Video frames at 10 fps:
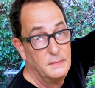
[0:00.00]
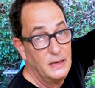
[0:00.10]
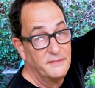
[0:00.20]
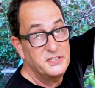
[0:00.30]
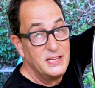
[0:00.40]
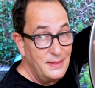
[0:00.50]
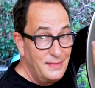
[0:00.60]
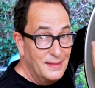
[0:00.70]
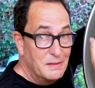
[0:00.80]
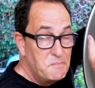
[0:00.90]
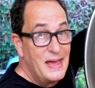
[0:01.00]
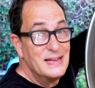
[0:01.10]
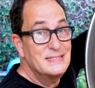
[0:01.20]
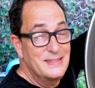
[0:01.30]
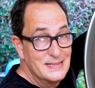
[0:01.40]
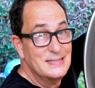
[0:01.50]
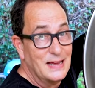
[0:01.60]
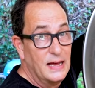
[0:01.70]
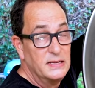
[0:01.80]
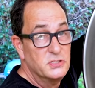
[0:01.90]
I mean, I've seen pans this
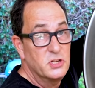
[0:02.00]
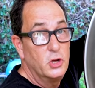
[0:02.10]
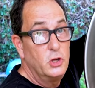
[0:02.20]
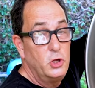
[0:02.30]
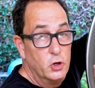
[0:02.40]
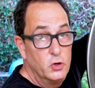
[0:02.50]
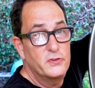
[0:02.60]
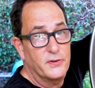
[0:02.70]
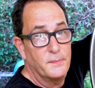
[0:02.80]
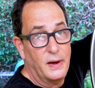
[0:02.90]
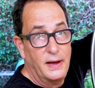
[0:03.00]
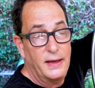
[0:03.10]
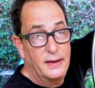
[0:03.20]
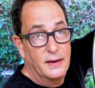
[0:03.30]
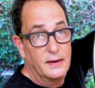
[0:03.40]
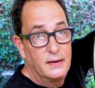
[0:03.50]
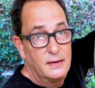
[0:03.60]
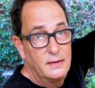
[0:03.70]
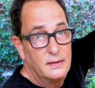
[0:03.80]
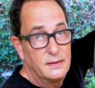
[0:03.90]
size used for paella,
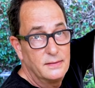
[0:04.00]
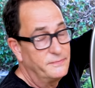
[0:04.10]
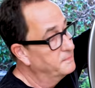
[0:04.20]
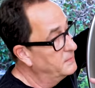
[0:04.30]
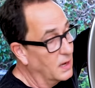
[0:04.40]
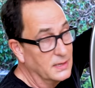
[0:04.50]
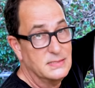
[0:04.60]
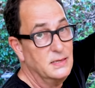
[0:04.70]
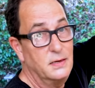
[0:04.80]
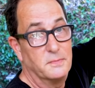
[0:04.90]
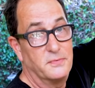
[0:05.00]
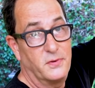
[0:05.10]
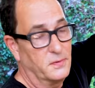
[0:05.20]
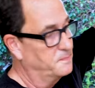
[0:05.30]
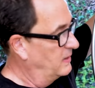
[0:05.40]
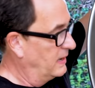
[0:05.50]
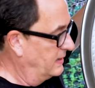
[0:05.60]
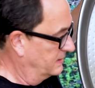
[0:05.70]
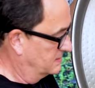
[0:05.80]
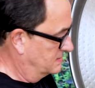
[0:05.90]
not seen them for
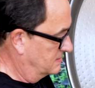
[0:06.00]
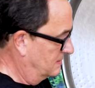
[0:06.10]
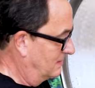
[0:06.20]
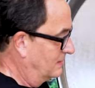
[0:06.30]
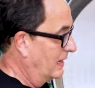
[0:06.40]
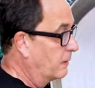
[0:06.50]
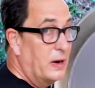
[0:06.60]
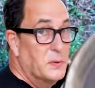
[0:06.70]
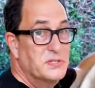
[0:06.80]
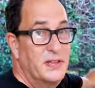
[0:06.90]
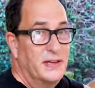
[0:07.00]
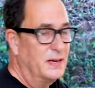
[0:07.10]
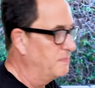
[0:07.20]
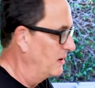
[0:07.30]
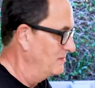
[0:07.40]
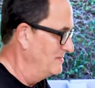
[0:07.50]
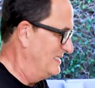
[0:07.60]
eggs. And when I was thinking about